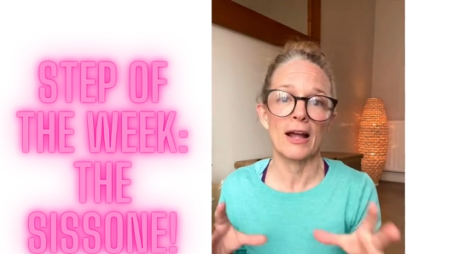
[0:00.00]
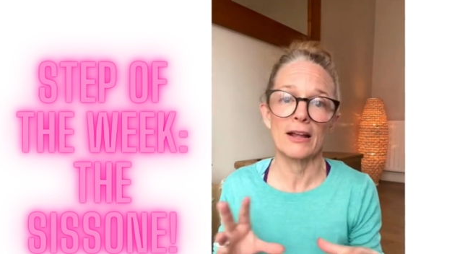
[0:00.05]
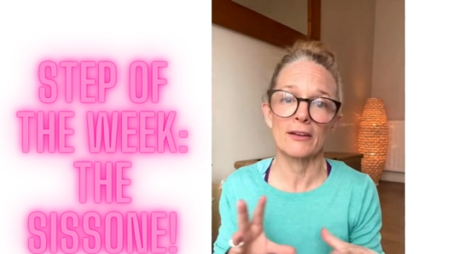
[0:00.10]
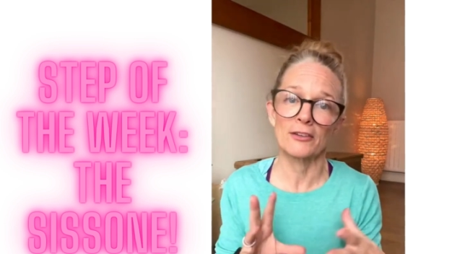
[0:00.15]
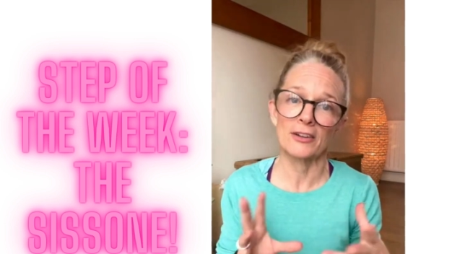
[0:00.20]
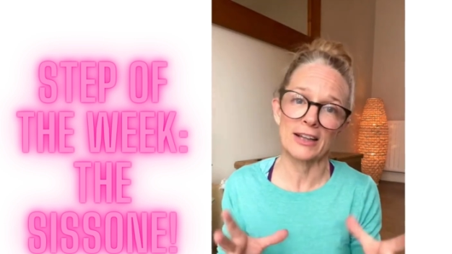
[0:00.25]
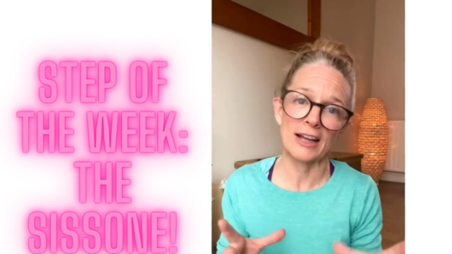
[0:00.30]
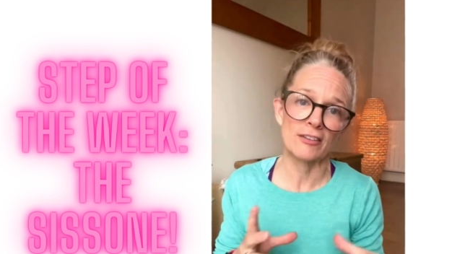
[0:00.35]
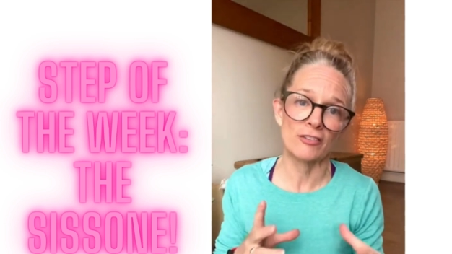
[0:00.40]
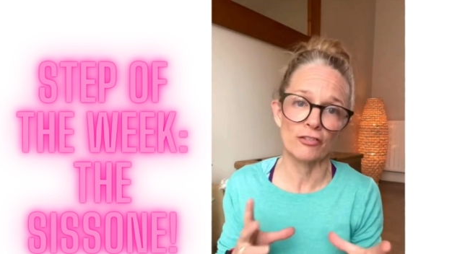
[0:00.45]

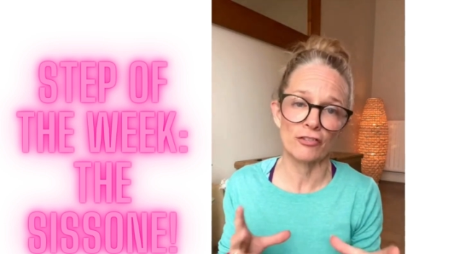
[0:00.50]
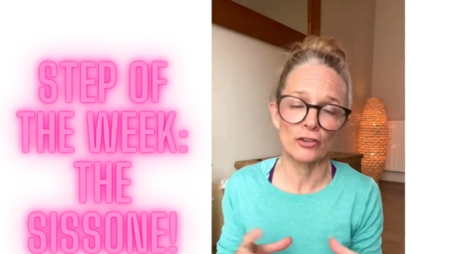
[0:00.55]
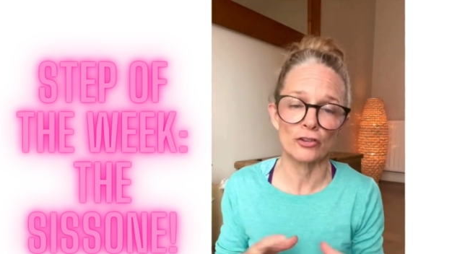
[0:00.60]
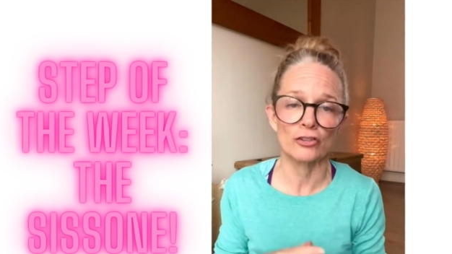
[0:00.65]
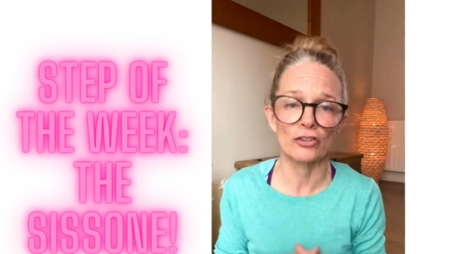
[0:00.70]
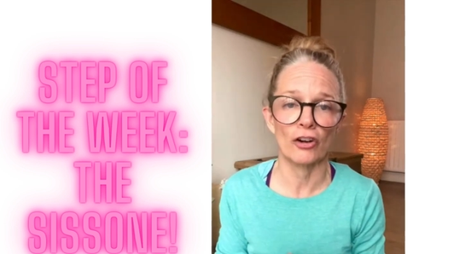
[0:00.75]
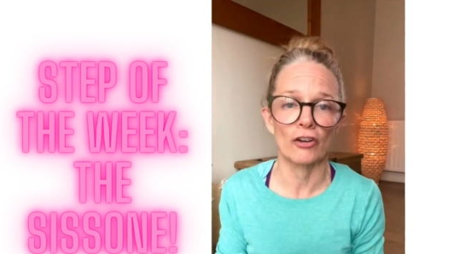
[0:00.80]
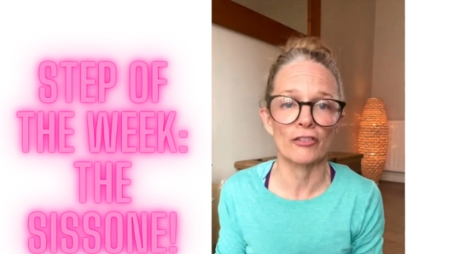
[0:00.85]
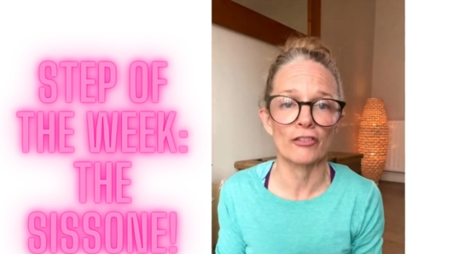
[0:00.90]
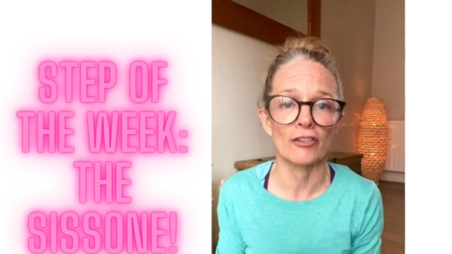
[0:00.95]
You get a few
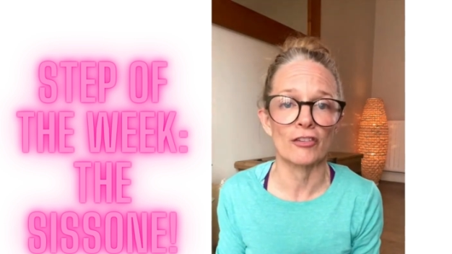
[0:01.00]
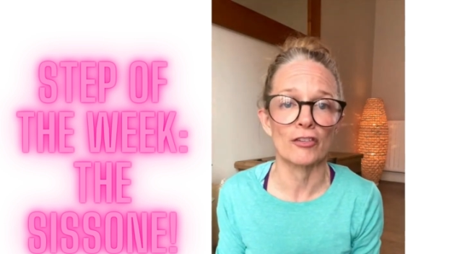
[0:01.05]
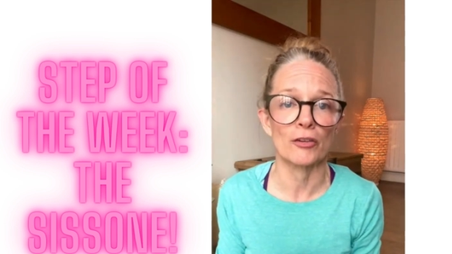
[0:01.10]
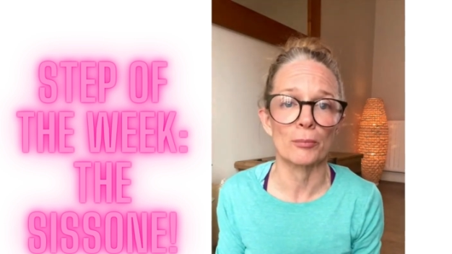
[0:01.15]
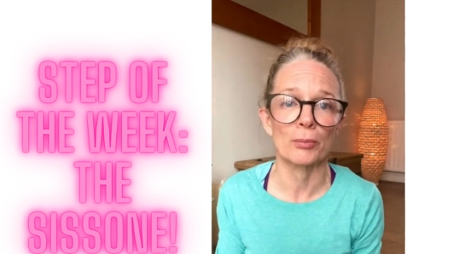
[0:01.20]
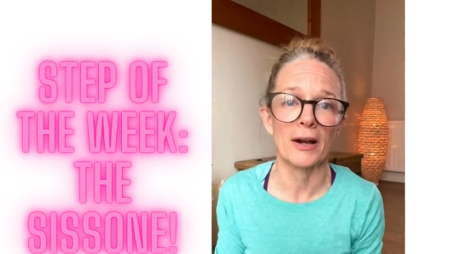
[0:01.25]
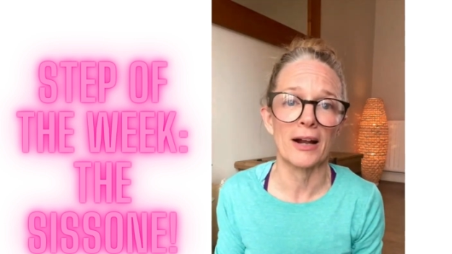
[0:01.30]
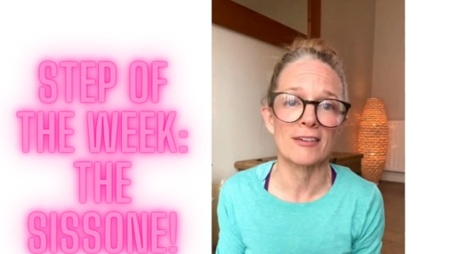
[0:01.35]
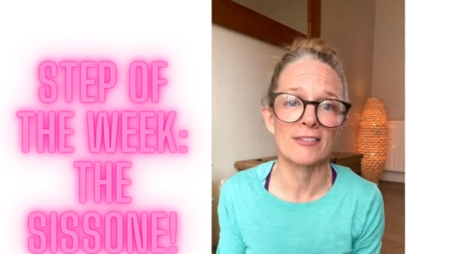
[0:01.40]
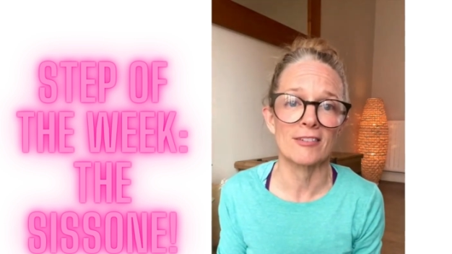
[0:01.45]
chances to
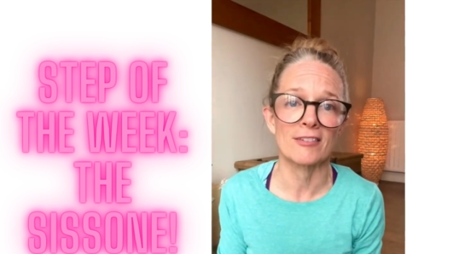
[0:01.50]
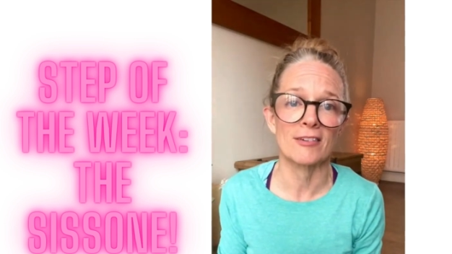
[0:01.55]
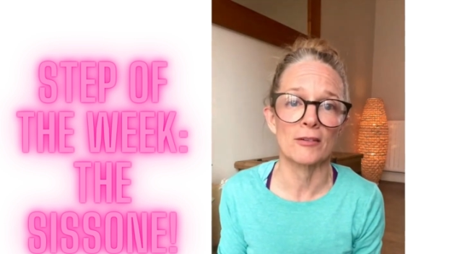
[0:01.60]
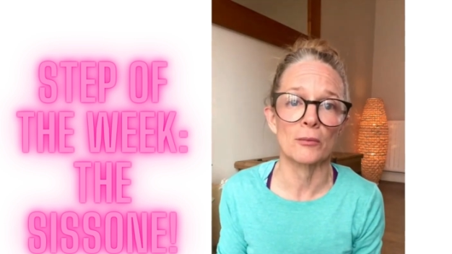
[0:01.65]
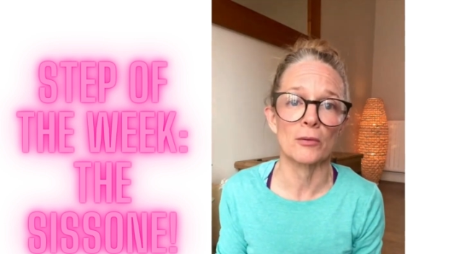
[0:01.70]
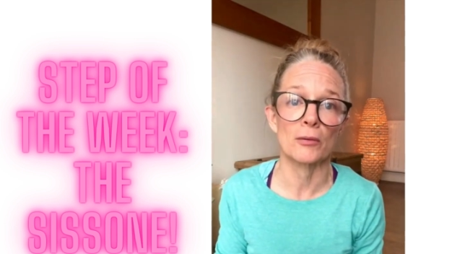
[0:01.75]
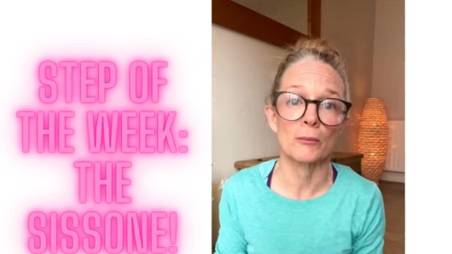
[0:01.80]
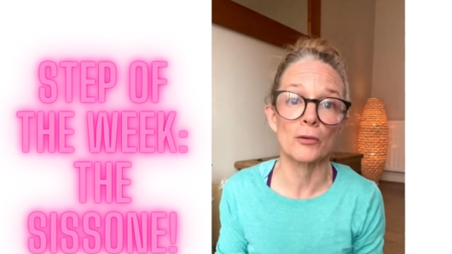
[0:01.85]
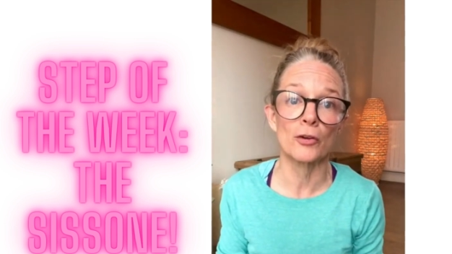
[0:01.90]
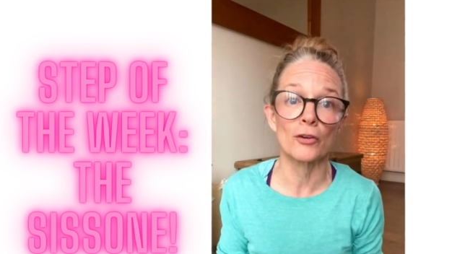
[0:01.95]
practice it
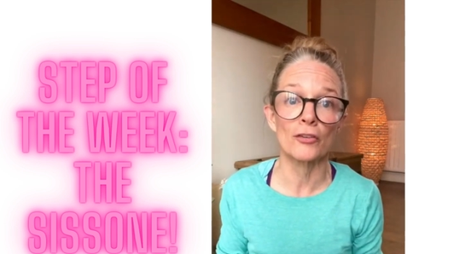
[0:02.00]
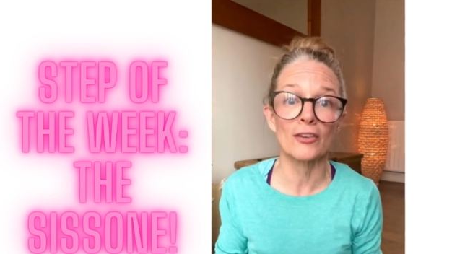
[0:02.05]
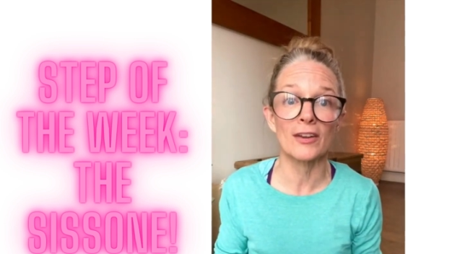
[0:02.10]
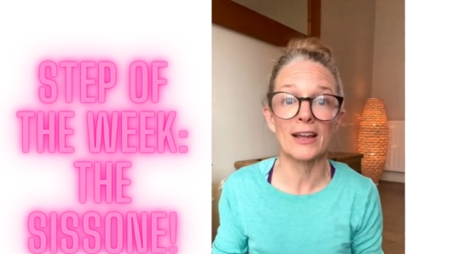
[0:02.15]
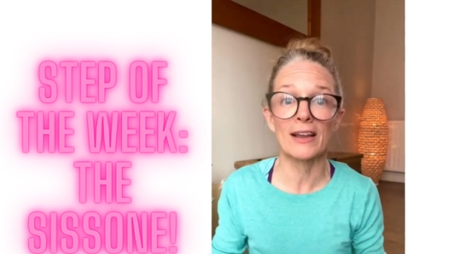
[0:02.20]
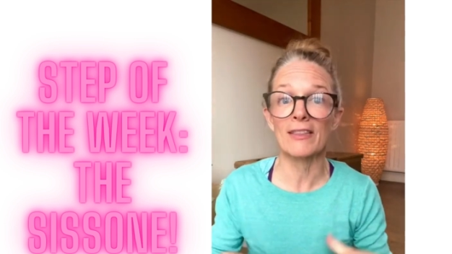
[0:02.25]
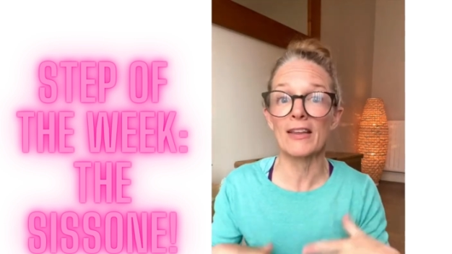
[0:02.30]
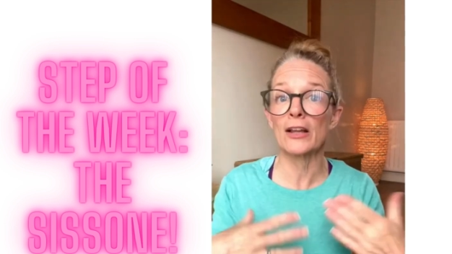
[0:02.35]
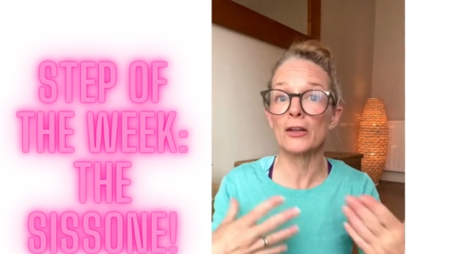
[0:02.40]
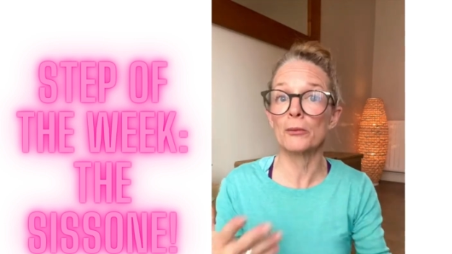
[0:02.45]
with music,
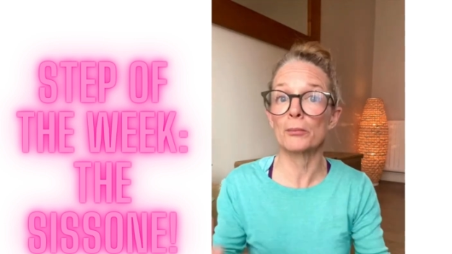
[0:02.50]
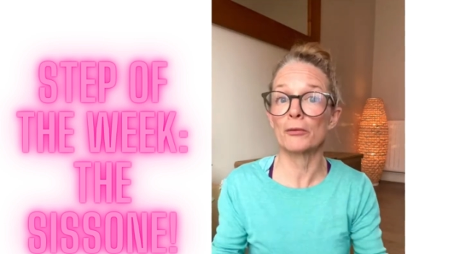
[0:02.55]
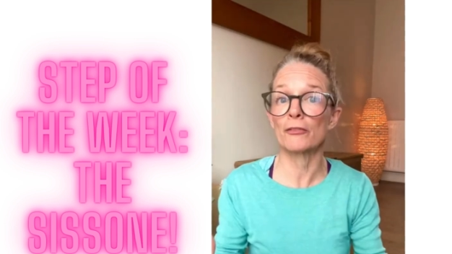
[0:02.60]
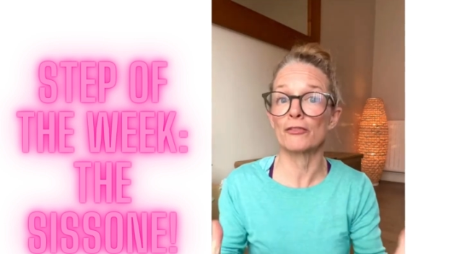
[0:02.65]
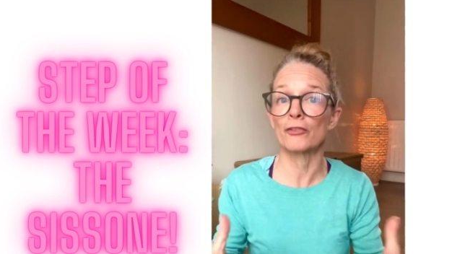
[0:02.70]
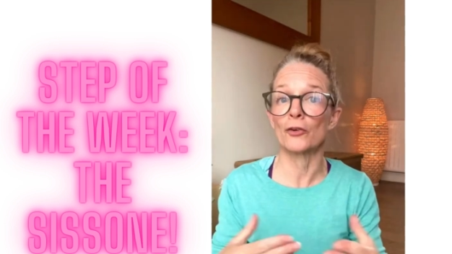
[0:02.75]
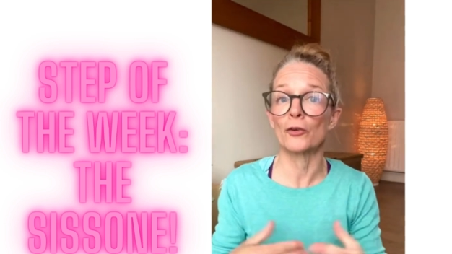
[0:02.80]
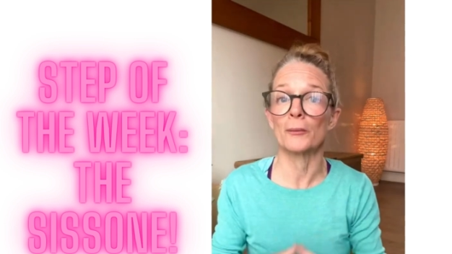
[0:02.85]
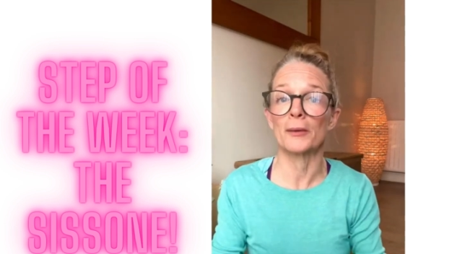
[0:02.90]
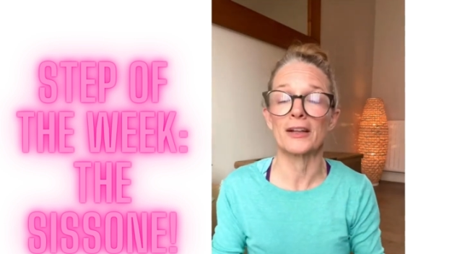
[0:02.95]
and then you
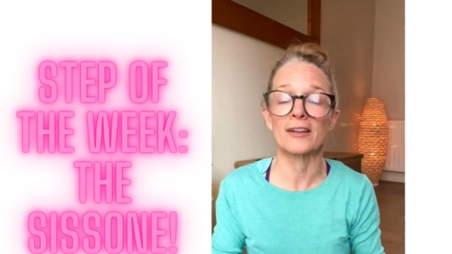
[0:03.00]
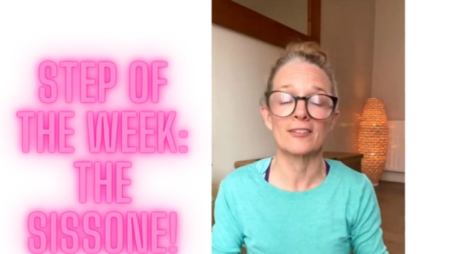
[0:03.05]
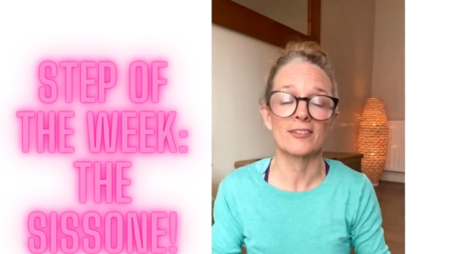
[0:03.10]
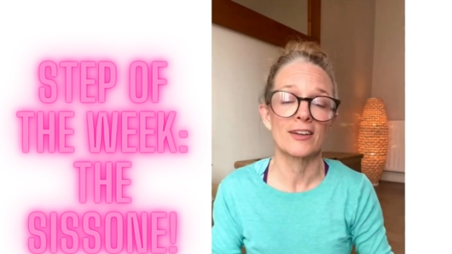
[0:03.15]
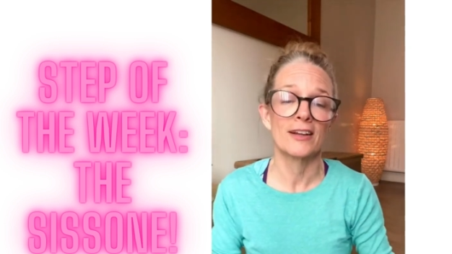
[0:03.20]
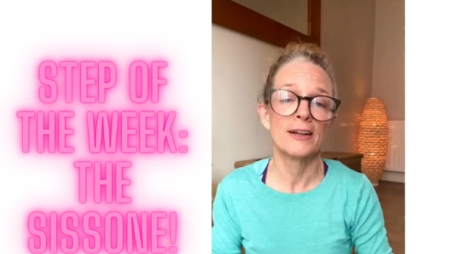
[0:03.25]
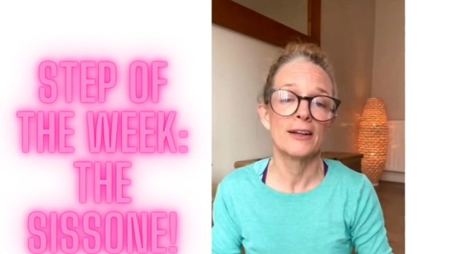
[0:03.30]
perform it.